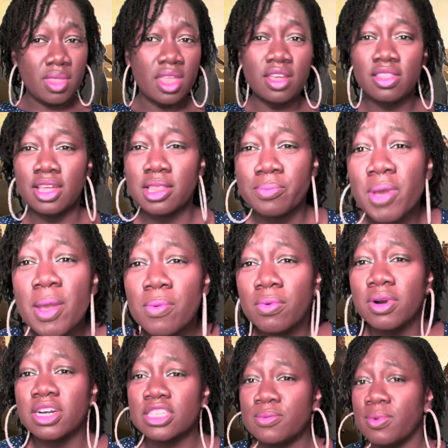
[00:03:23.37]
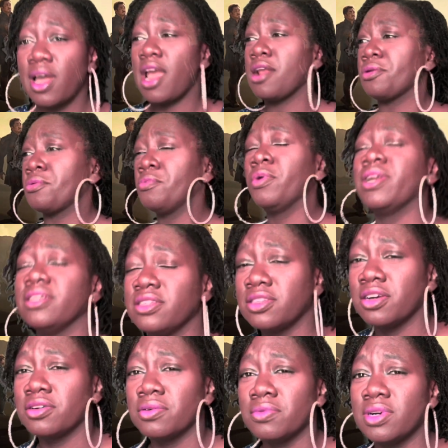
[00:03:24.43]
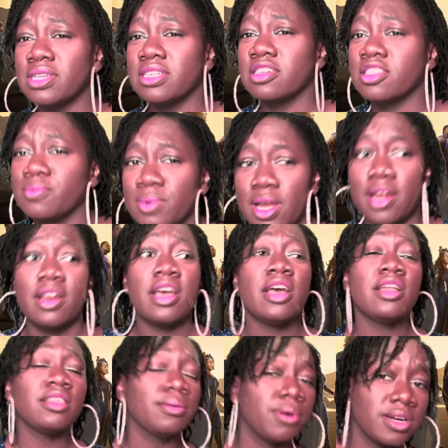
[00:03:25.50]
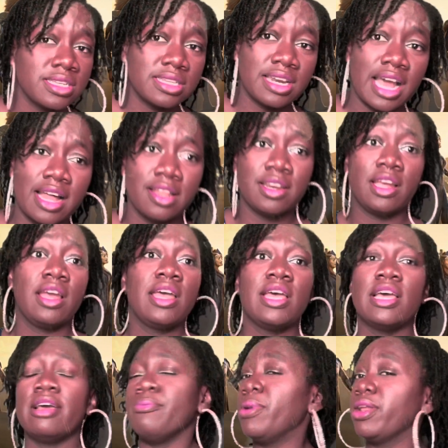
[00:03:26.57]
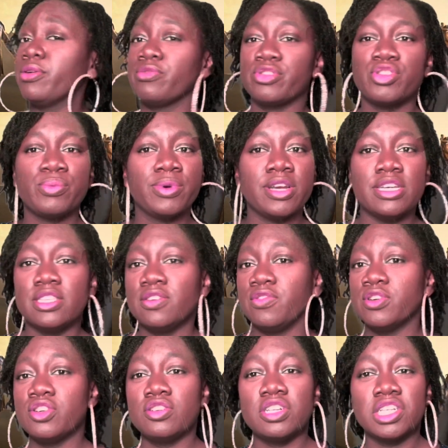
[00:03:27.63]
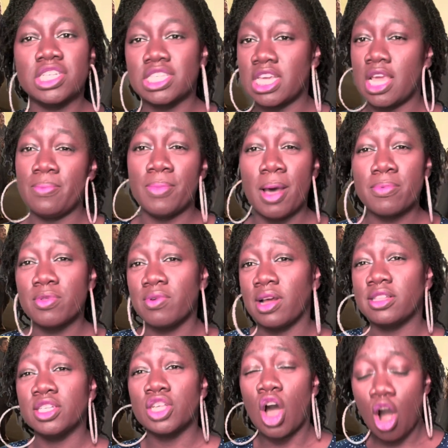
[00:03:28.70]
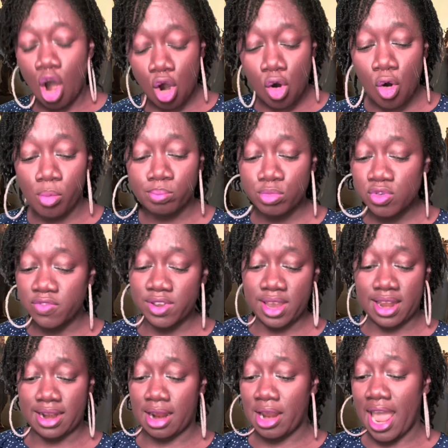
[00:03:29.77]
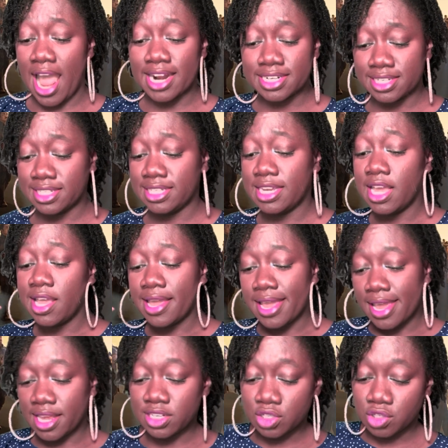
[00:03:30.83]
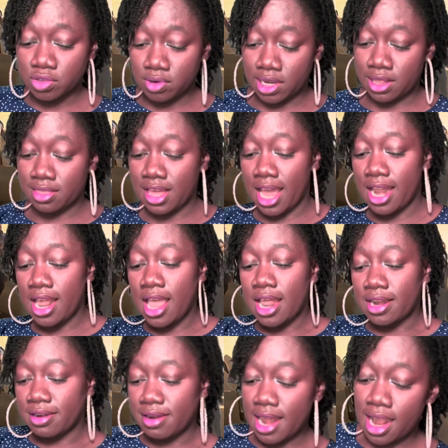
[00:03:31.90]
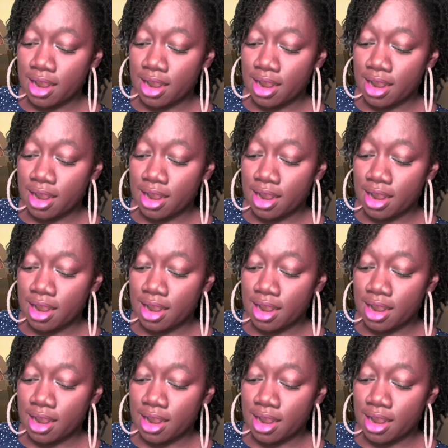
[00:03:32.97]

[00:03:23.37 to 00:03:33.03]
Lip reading: that the people were explained, what an Eternal wasn't explained, the personality. It made it super easy for you to just keep up throughout this whole movie, and I actually enjoyed that. Now,